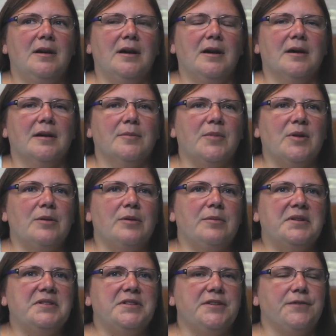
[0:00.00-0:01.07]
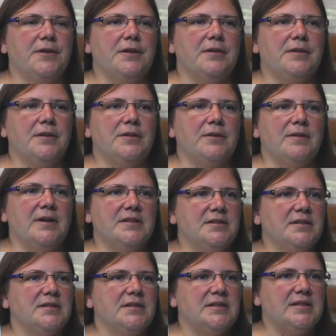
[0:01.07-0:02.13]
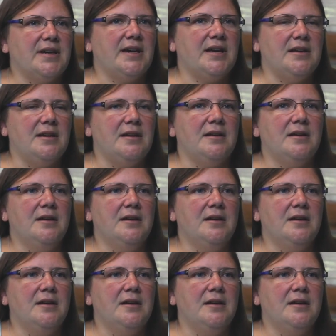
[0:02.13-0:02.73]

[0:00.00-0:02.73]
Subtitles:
a little bit different than the rest of society,